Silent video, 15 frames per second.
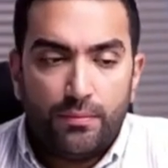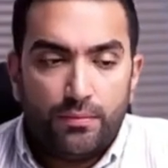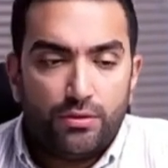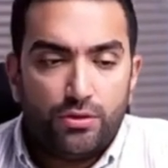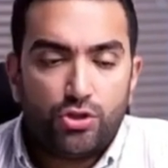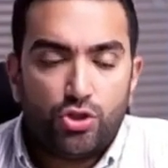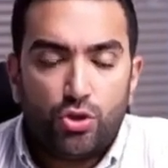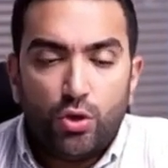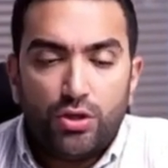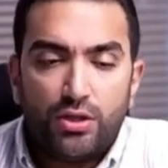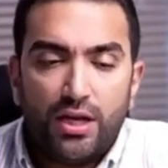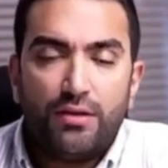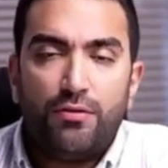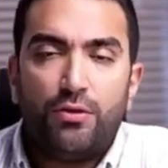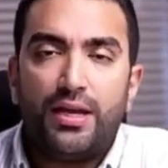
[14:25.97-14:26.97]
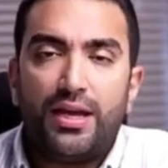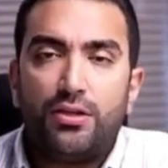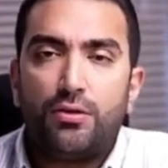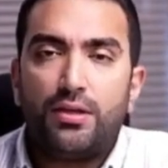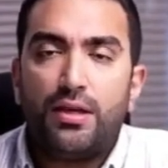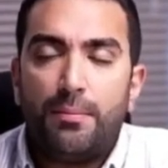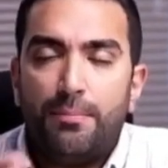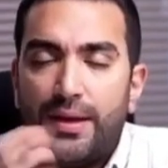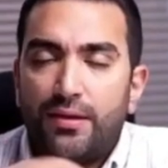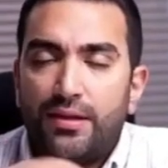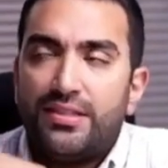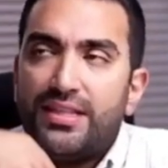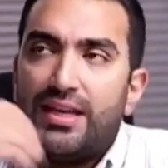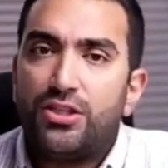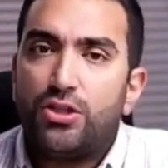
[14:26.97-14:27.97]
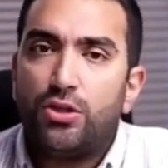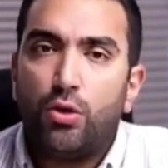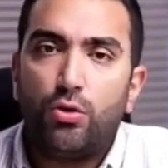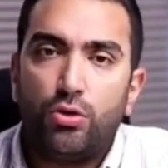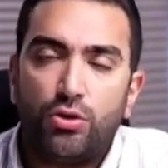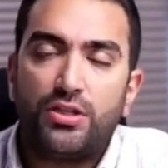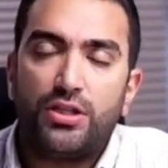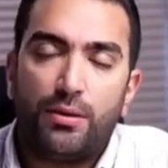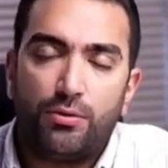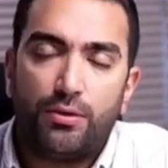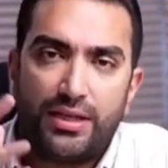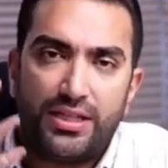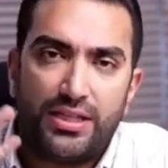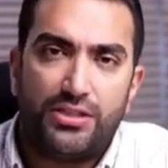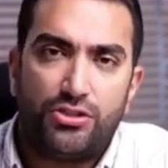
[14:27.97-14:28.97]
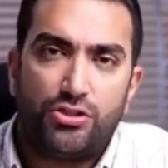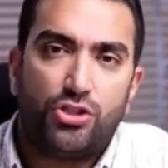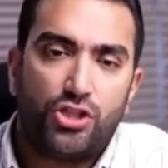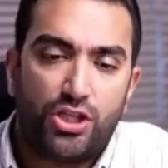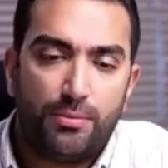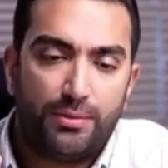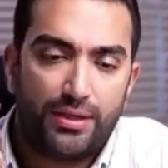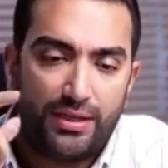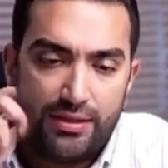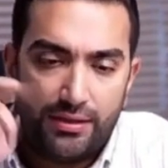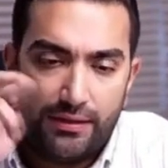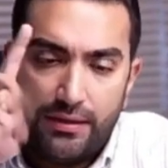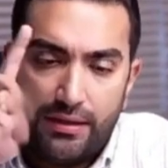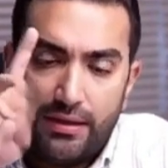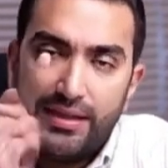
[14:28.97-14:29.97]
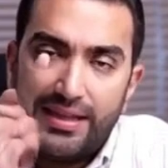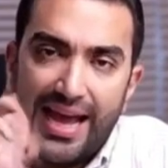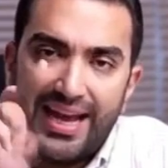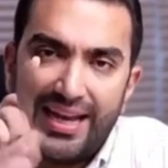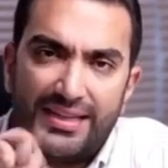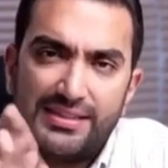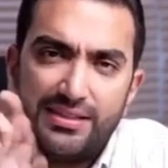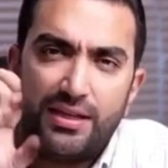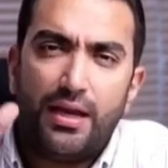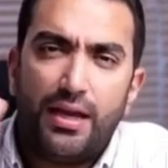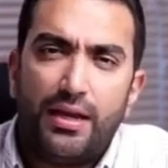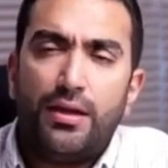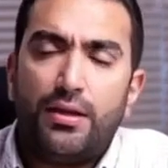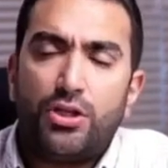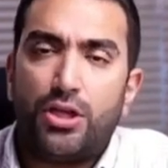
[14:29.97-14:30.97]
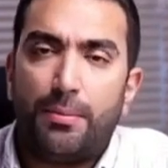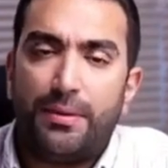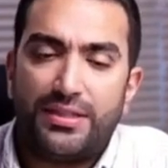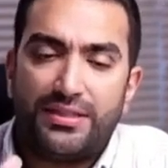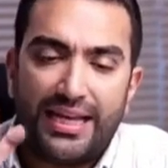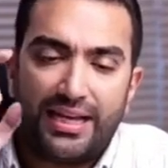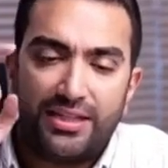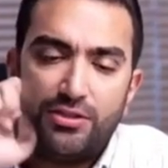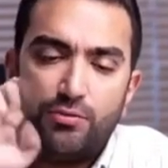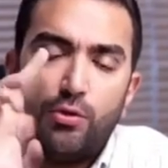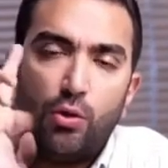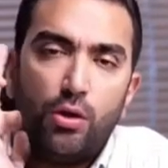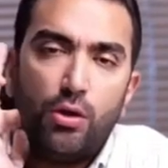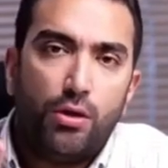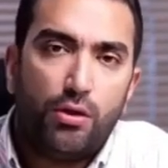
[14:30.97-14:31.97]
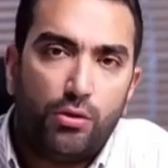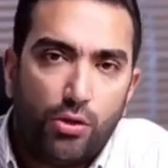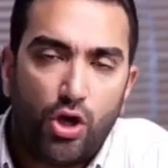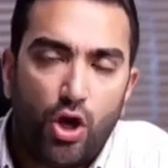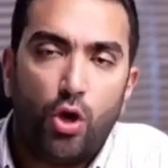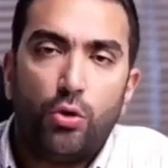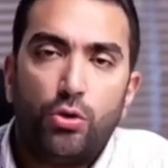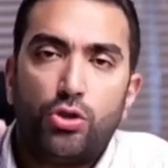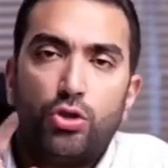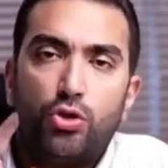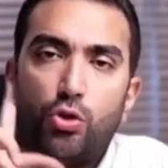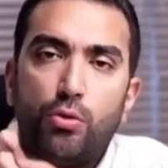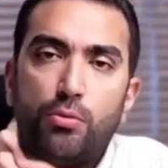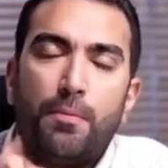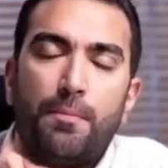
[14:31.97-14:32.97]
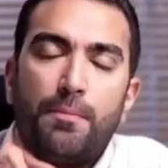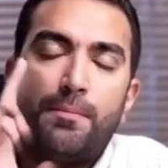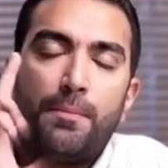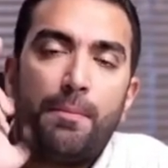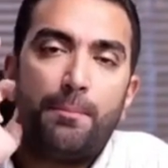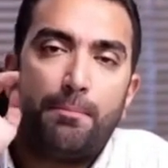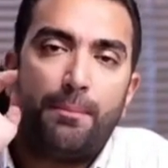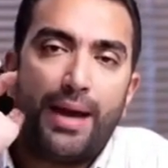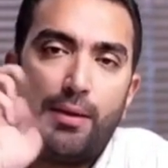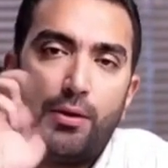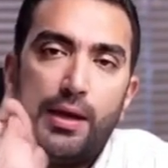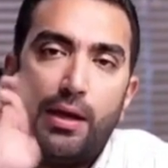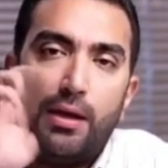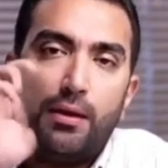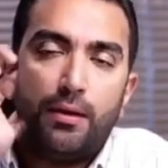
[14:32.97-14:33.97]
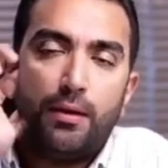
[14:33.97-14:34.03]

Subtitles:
The shortcut for entering the bearing section or your summary is GB. Guys, GB stands for go to bearing.